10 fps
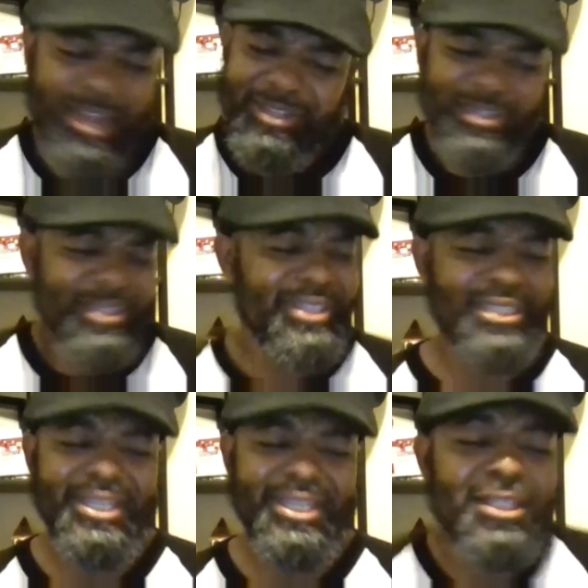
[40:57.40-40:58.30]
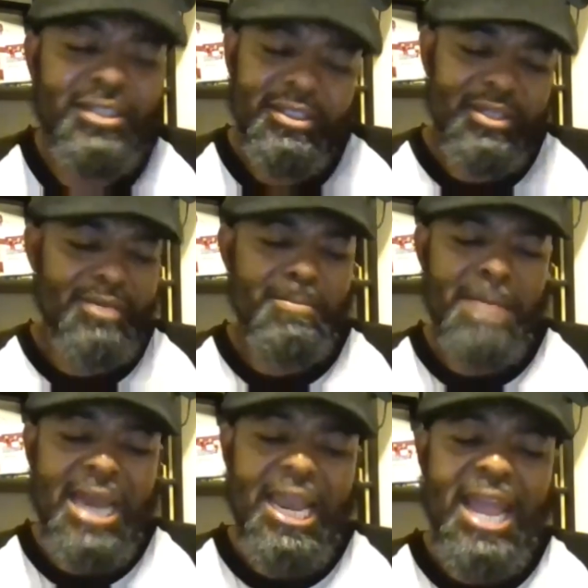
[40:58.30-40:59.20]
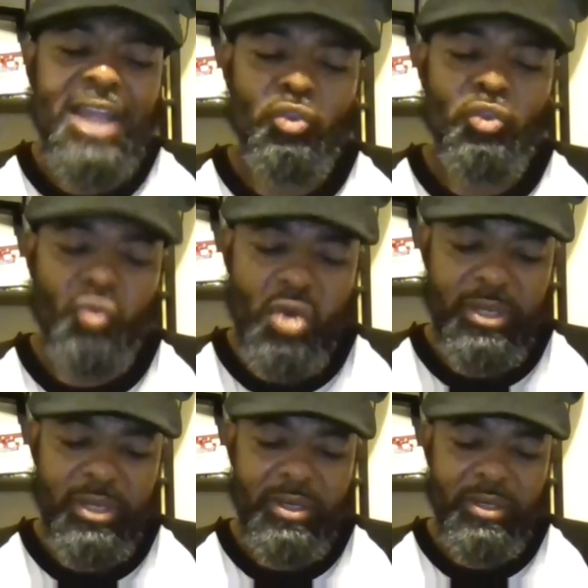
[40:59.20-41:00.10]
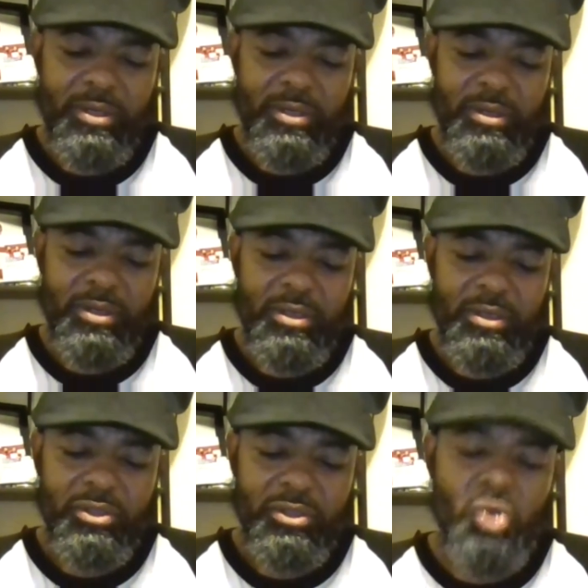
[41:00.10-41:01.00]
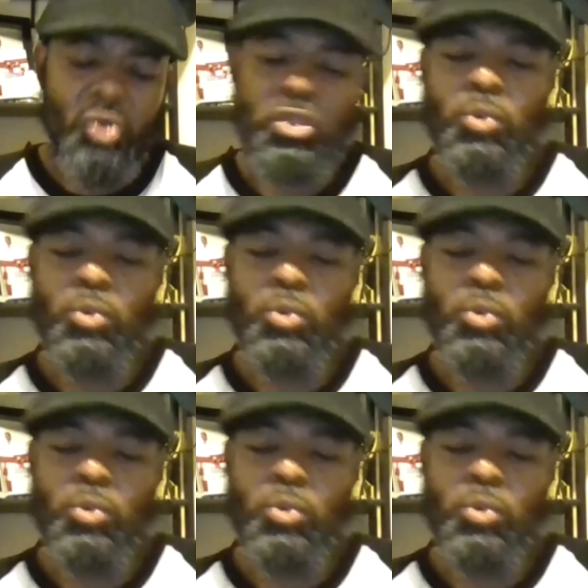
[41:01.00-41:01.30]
This ain't, because my last run turned to a